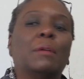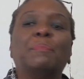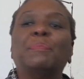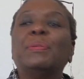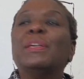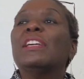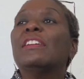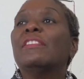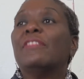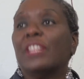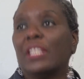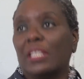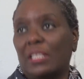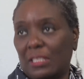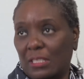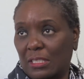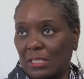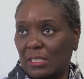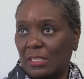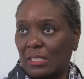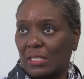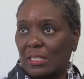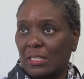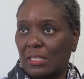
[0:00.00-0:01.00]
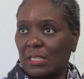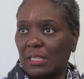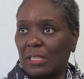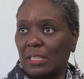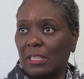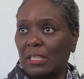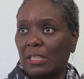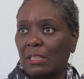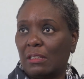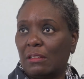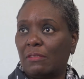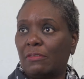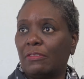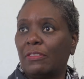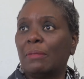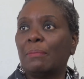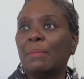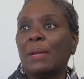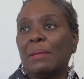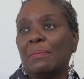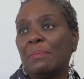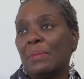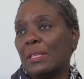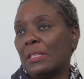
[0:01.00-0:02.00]
pivot from
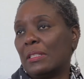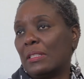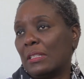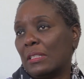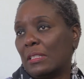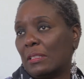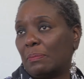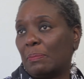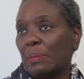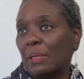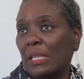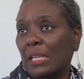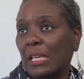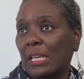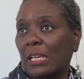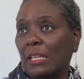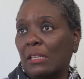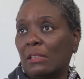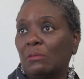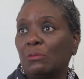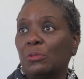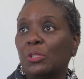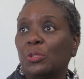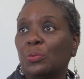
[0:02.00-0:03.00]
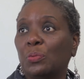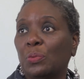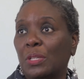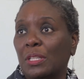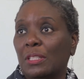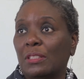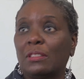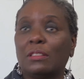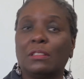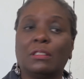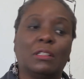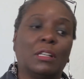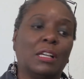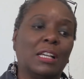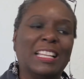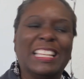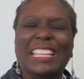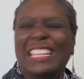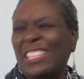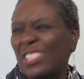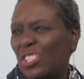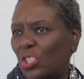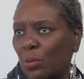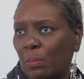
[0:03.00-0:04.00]
my business plan, which was
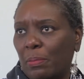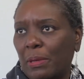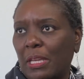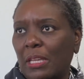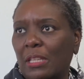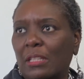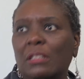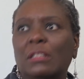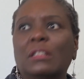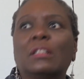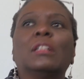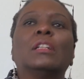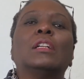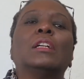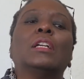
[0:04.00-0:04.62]
incubator,